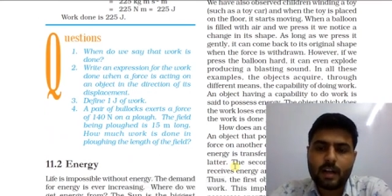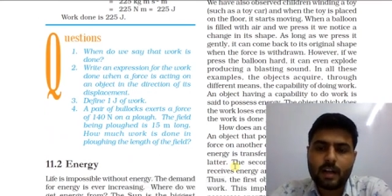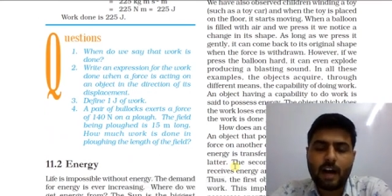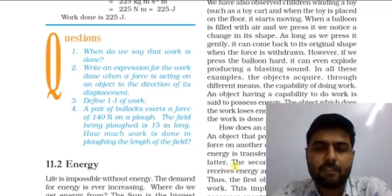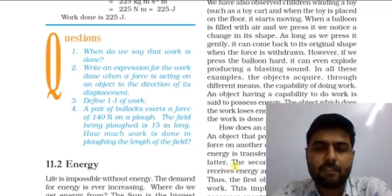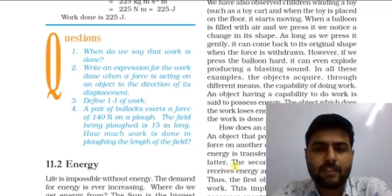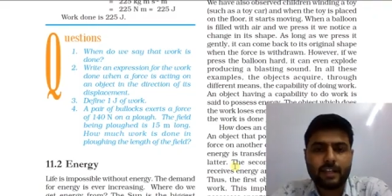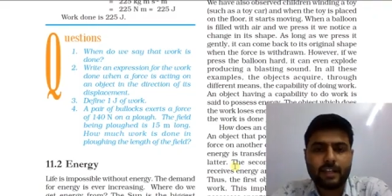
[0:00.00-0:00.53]

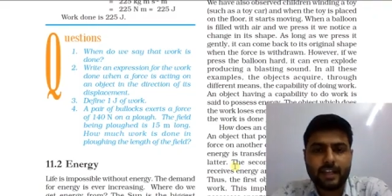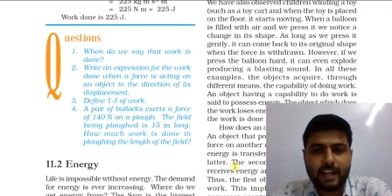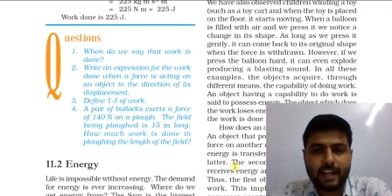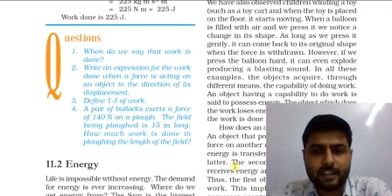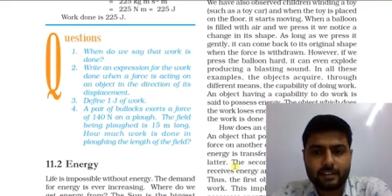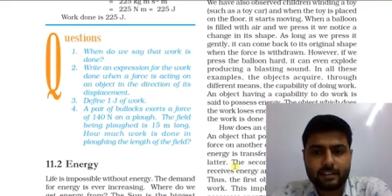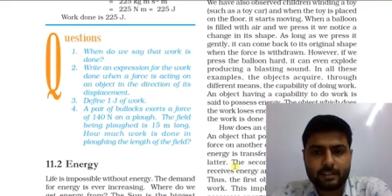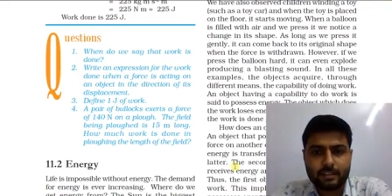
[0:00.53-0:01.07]
After
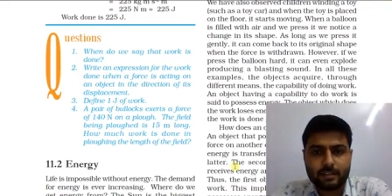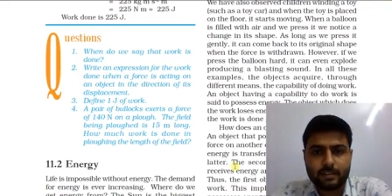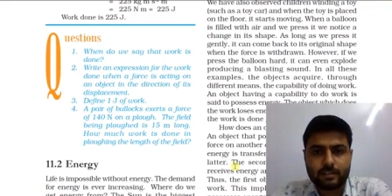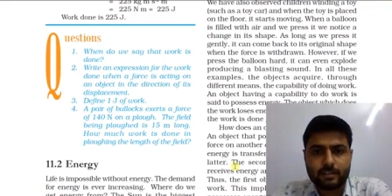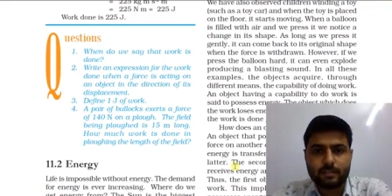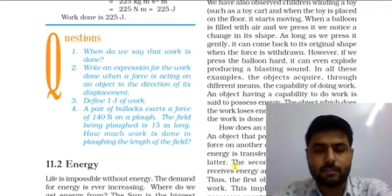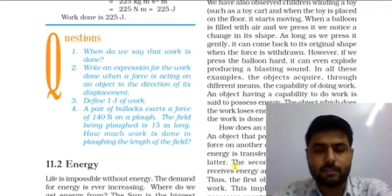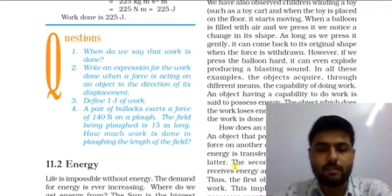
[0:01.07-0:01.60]
that,
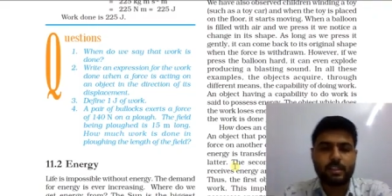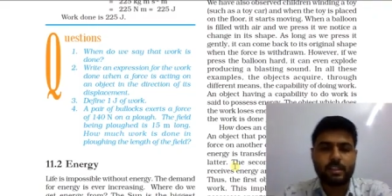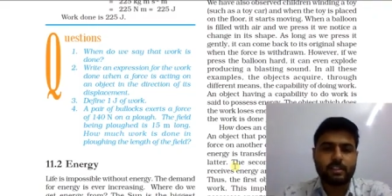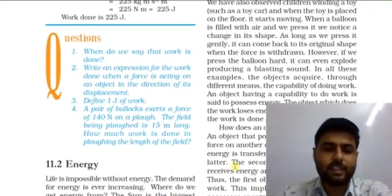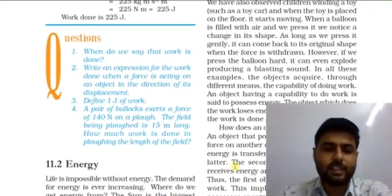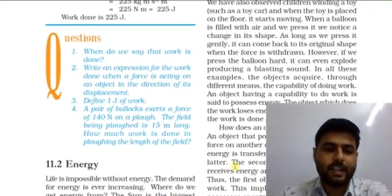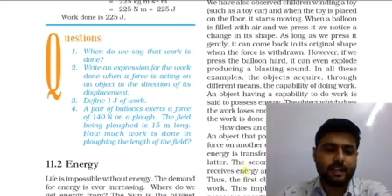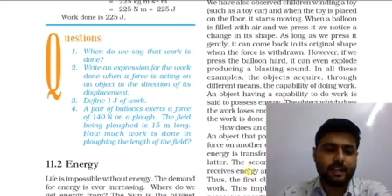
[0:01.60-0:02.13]
we
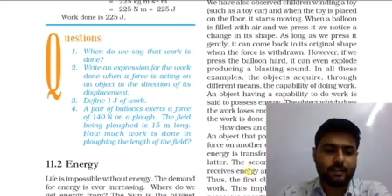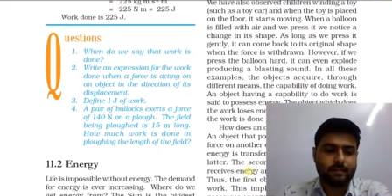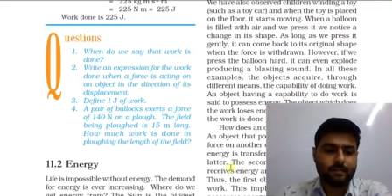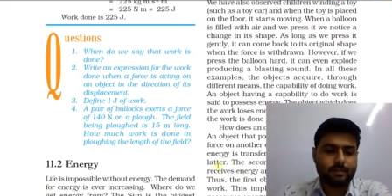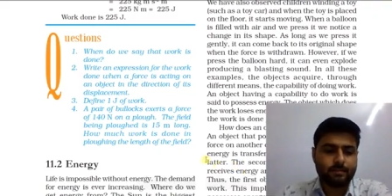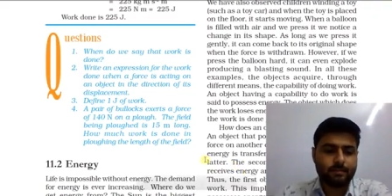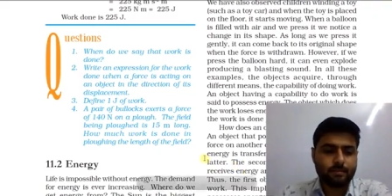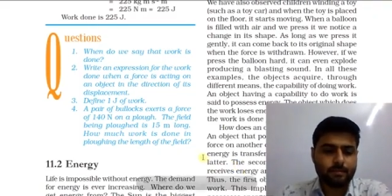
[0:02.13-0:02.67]
see
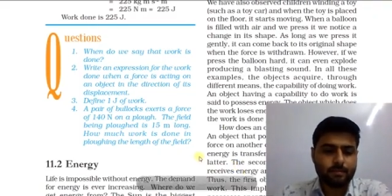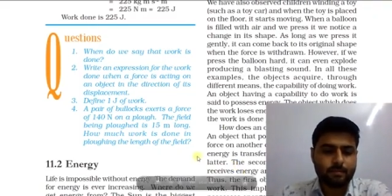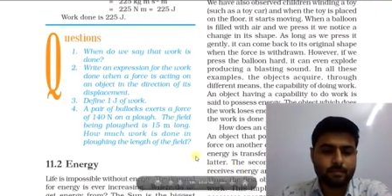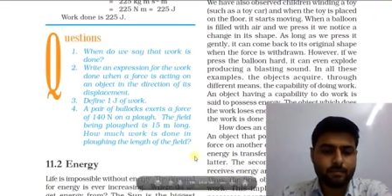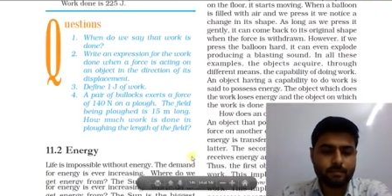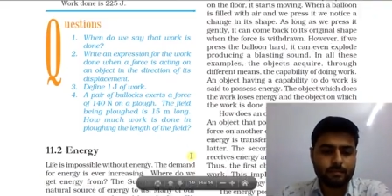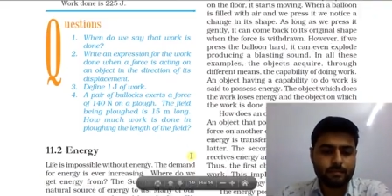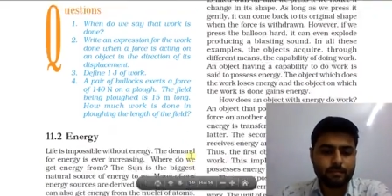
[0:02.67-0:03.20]

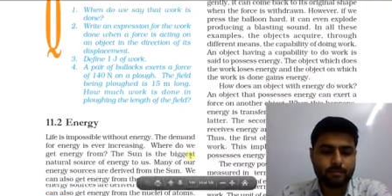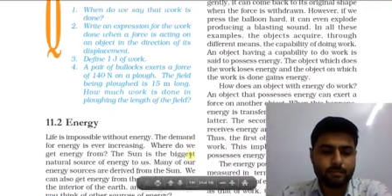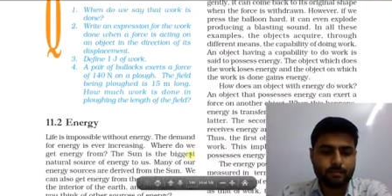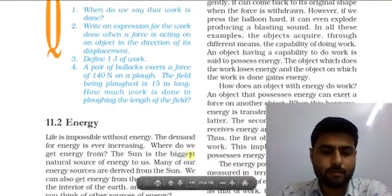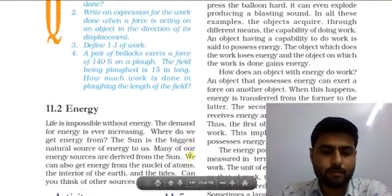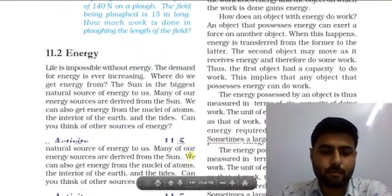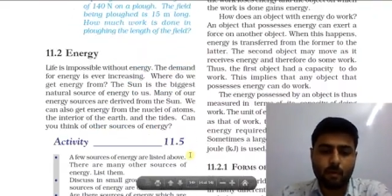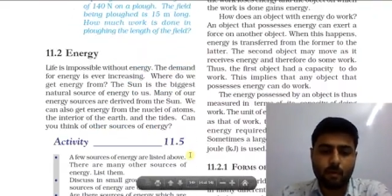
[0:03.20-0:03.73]

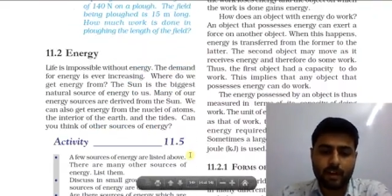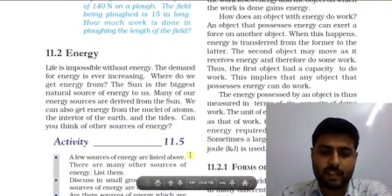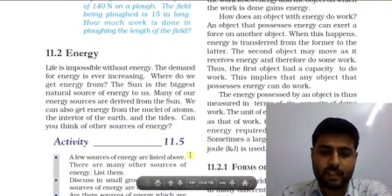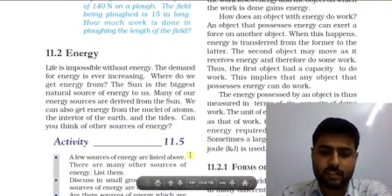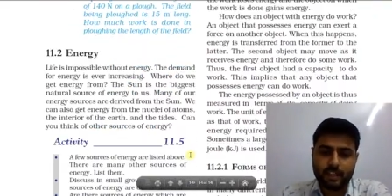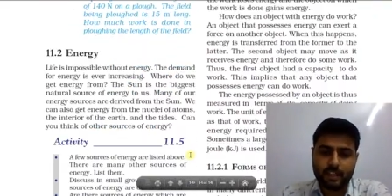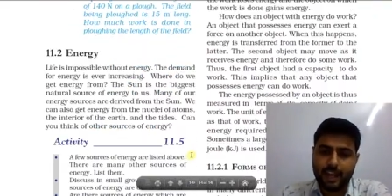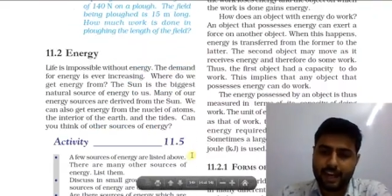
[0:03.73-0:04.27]
what
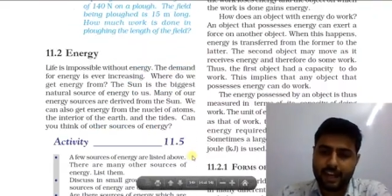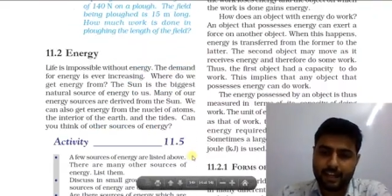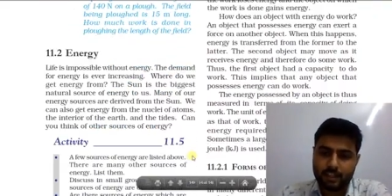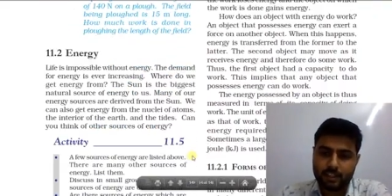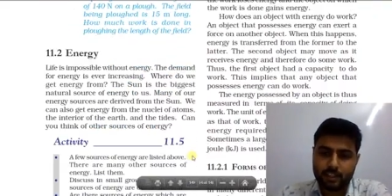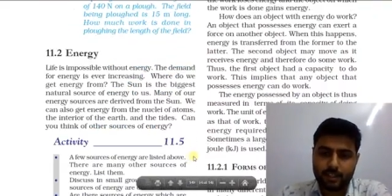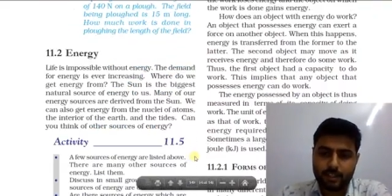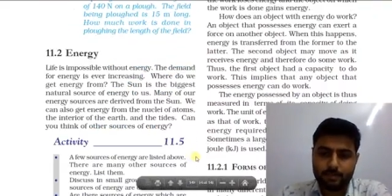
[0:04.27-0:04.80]
is
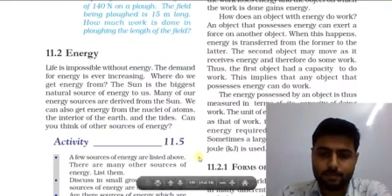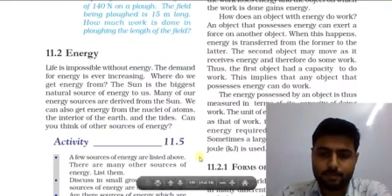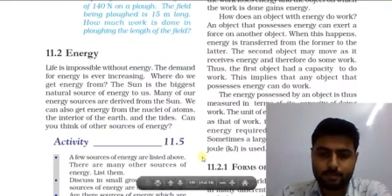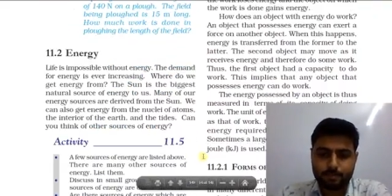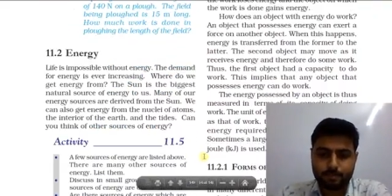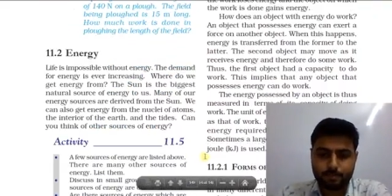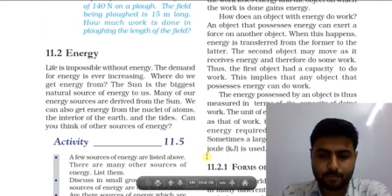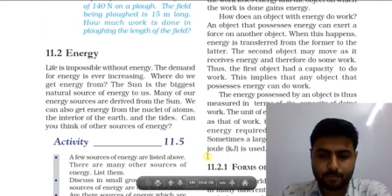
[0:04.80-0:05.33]
energy,
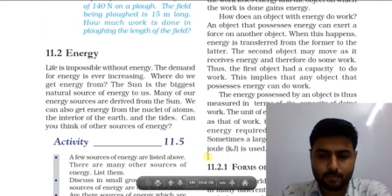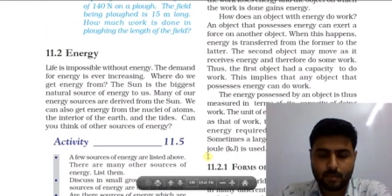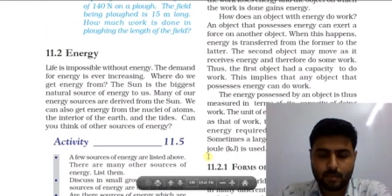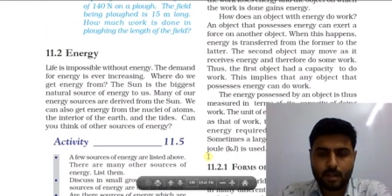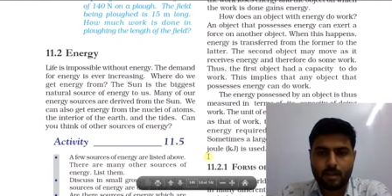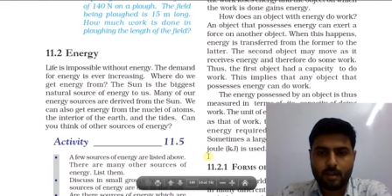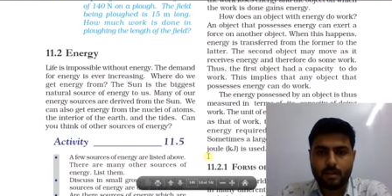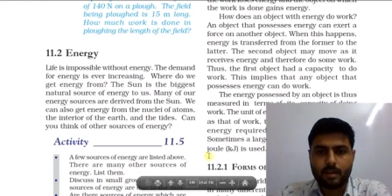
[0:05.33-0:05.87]

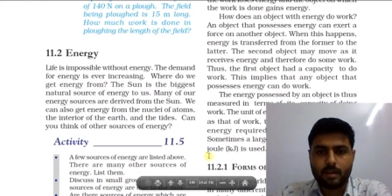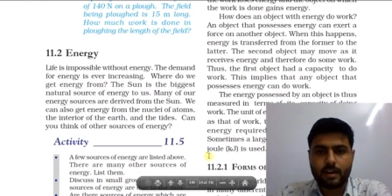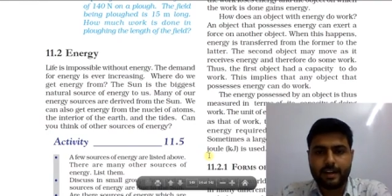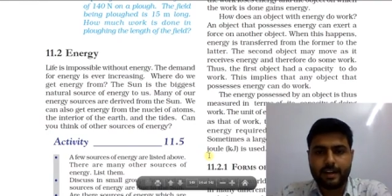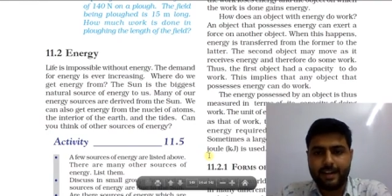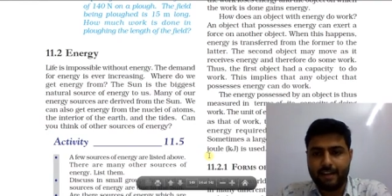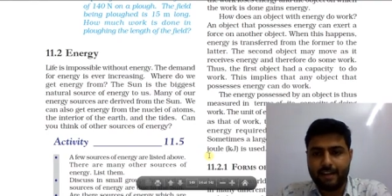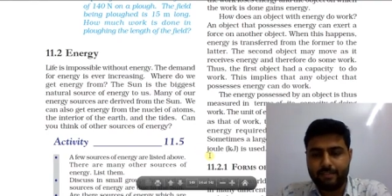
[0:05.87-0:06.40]

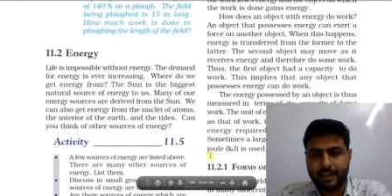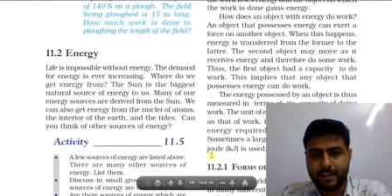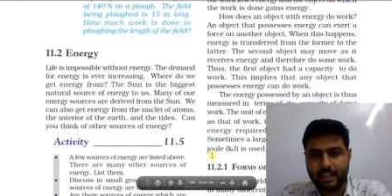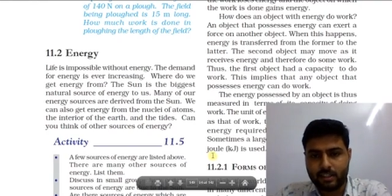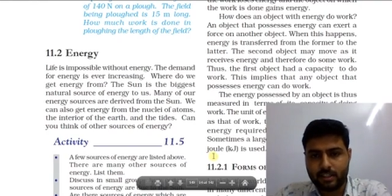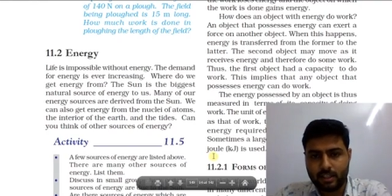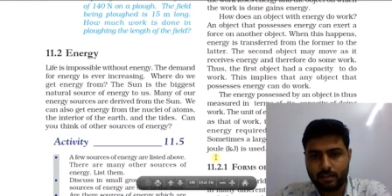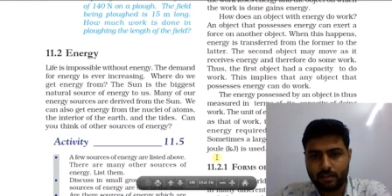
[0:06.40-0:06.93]

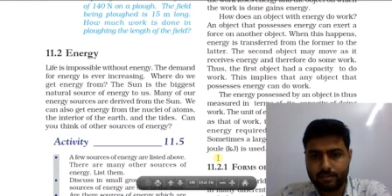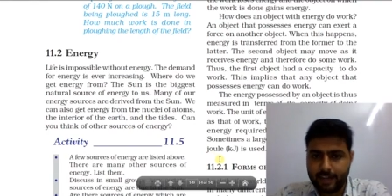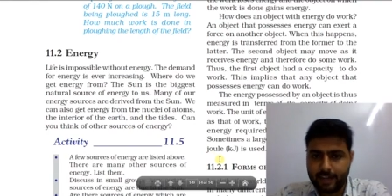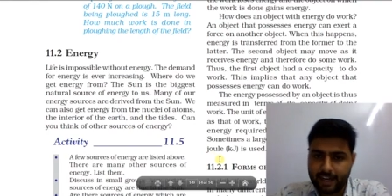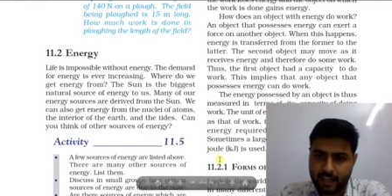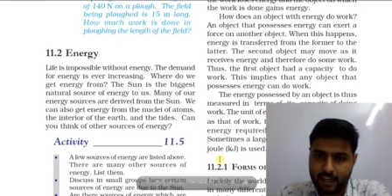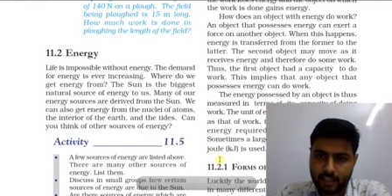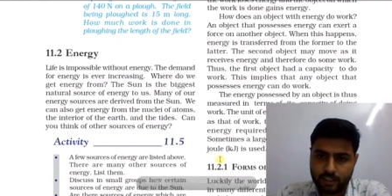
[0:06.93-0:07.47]
definition of
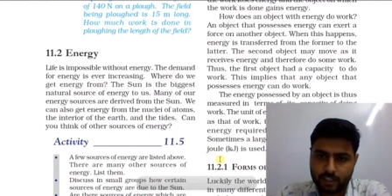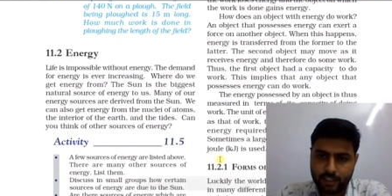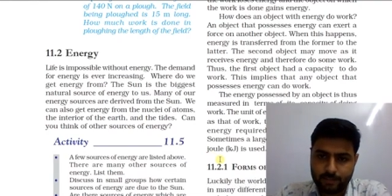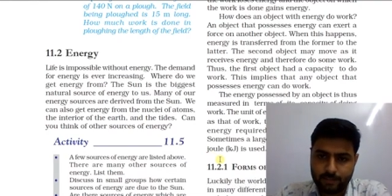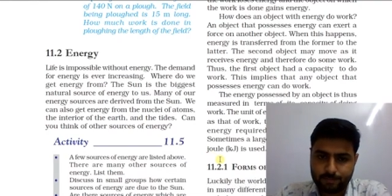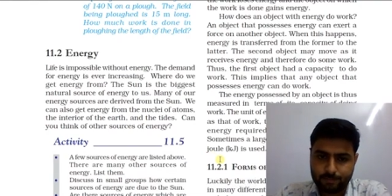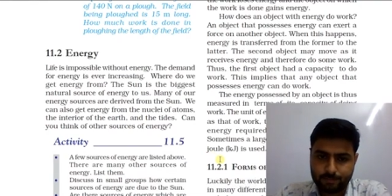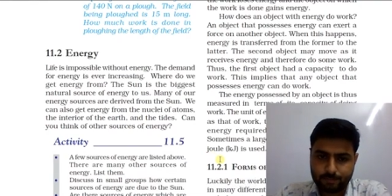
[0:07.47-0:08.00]
energy,